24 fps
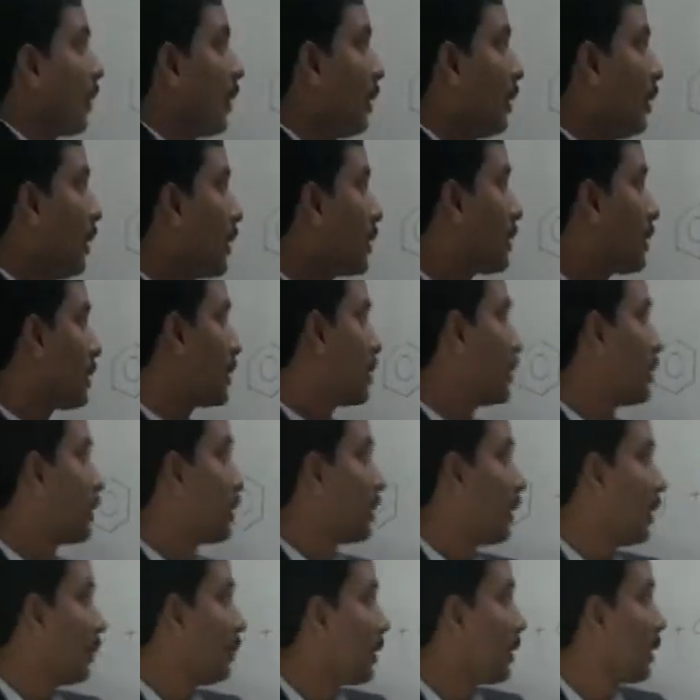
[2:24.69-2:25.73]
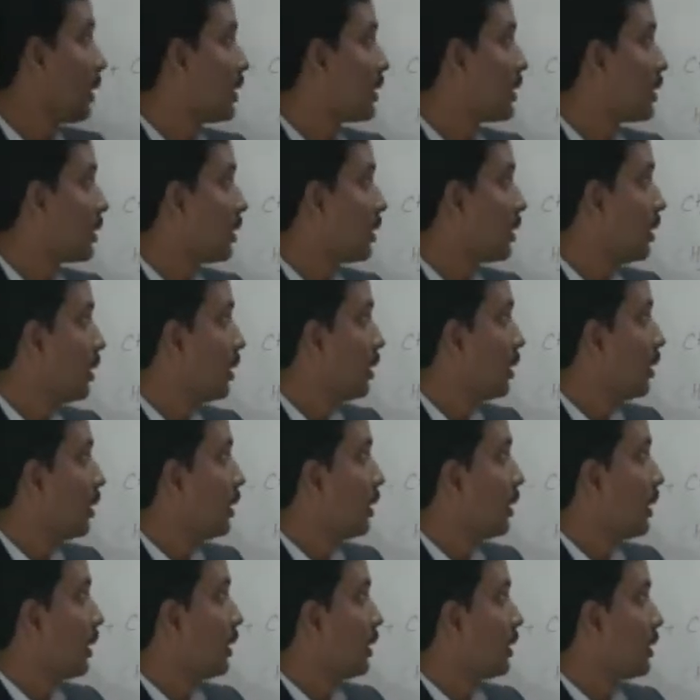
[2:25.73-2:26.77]
The next step is
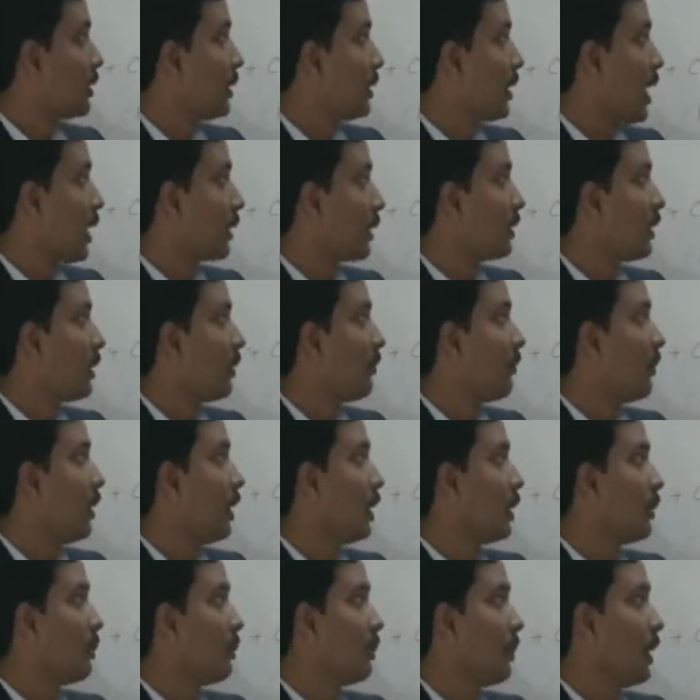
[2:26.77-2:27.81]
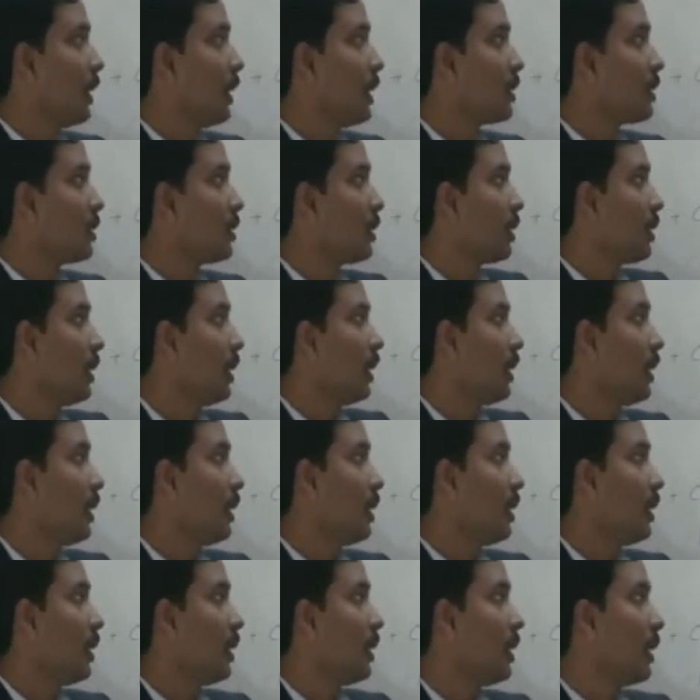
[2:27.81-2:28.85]
it is reacting with
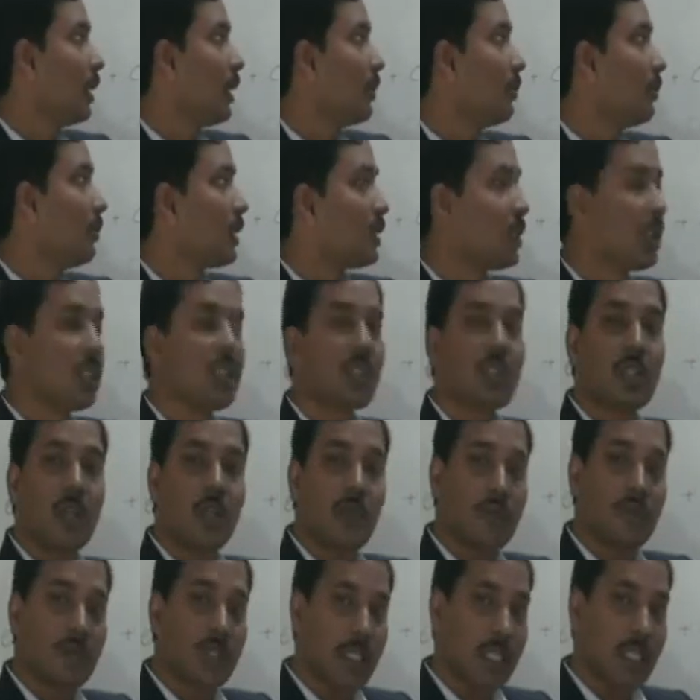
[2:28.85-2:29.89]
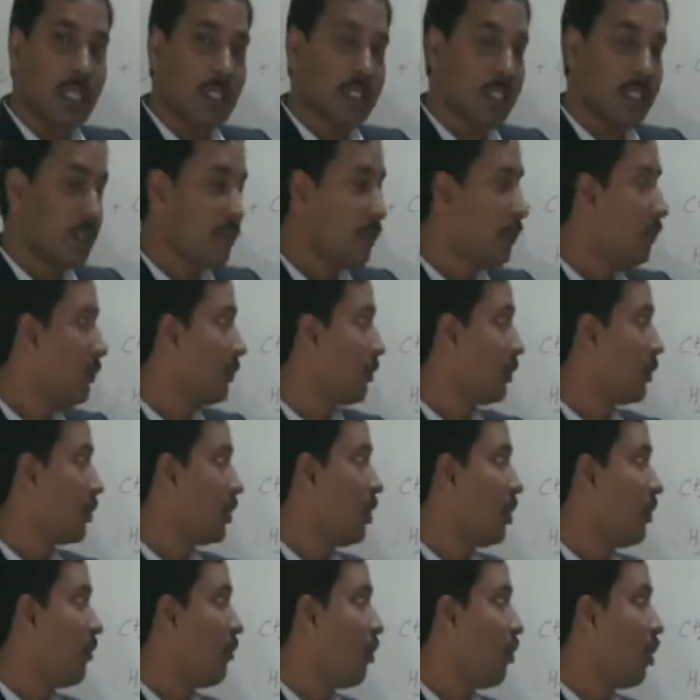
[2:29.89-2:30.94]
BH3 in presence of THF
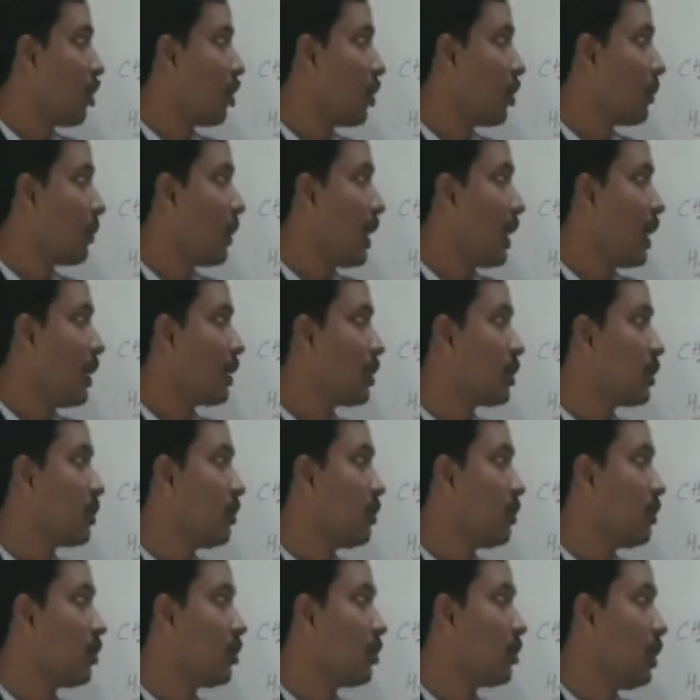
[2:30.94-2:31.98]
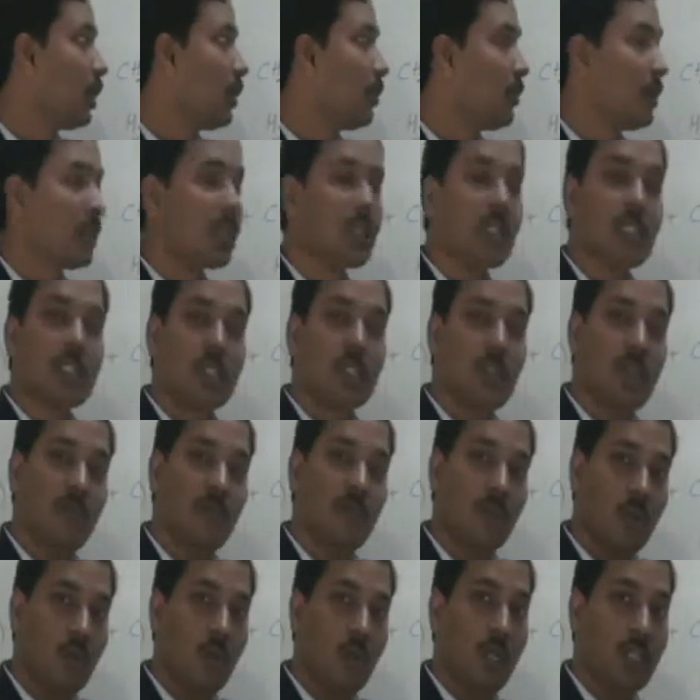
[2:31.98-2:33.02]
followed by H2O2 in presence
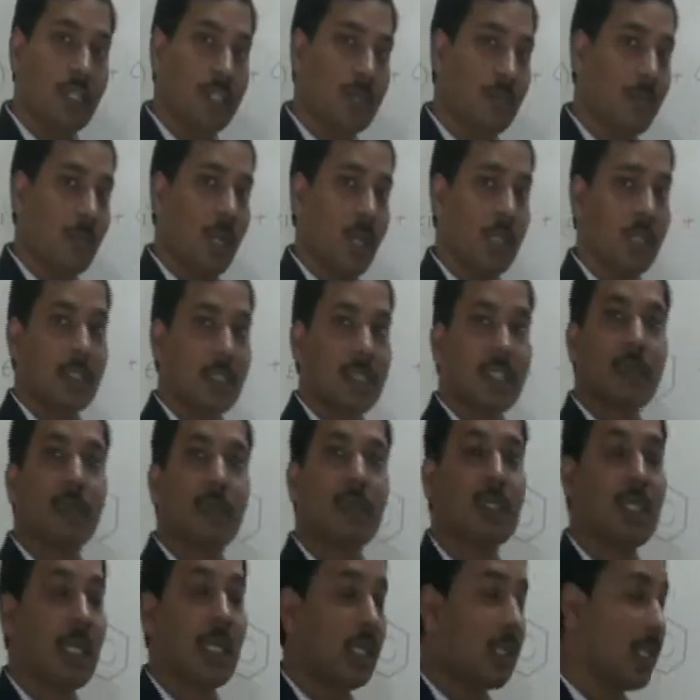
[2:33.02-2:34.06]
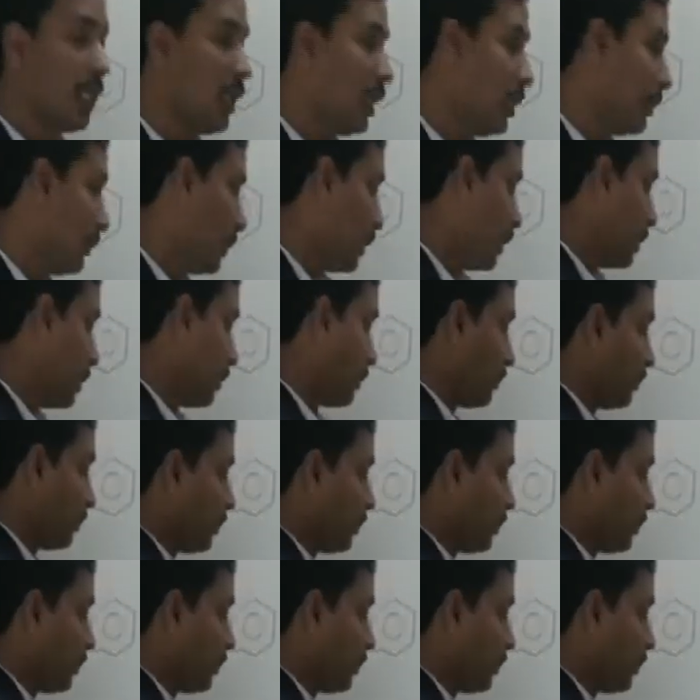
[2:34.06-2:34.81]
of OH minus, that means alkaline medium.